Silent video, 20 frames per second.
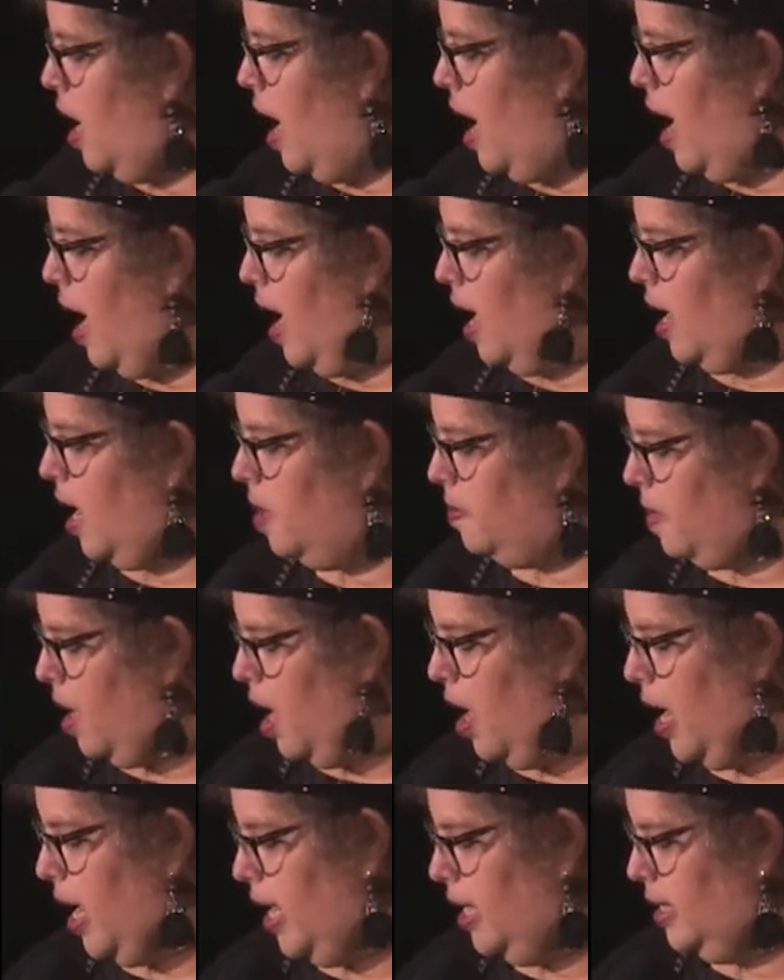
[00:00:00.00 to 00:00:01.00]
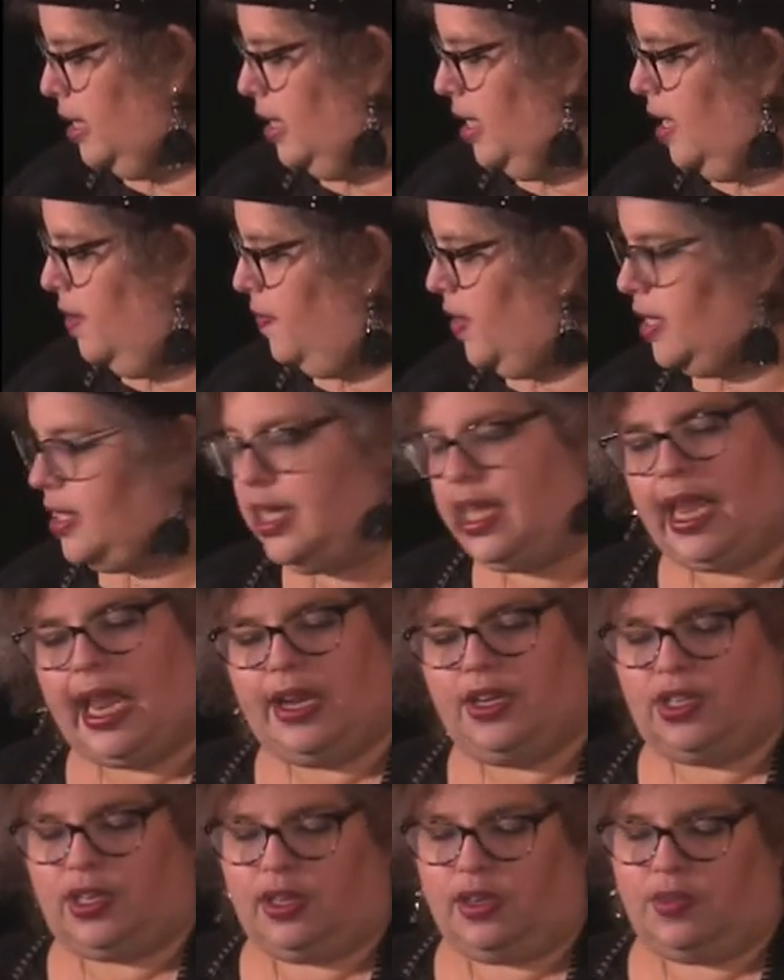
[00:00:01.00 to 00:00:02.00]
And um, I did the
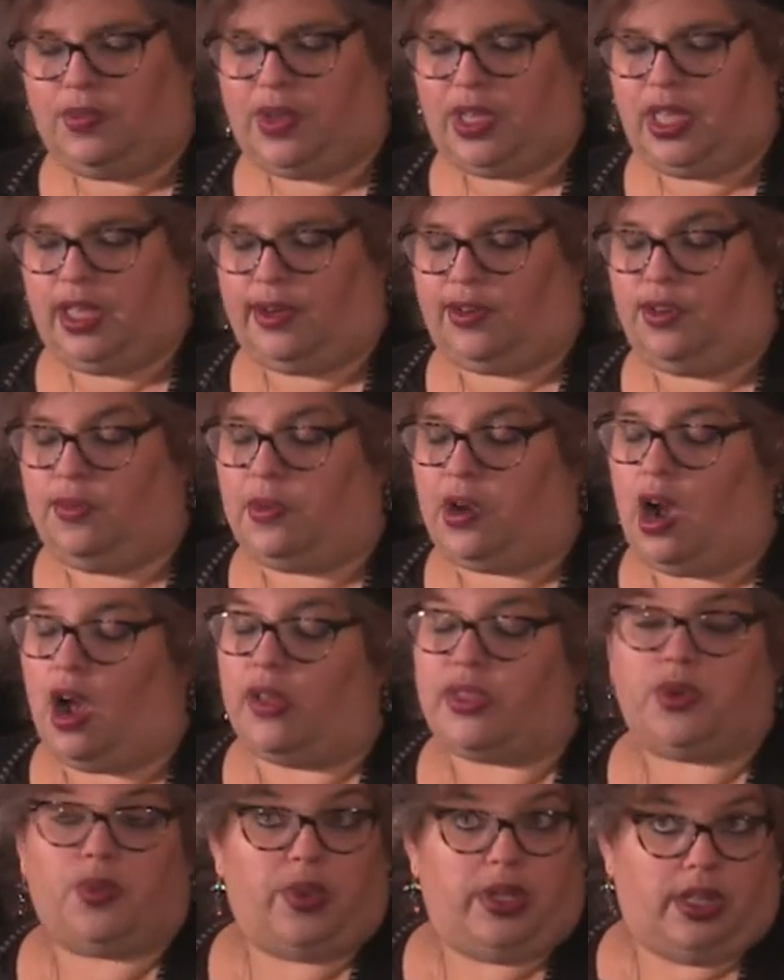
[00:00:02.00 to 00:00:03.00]
investigation with a group called the New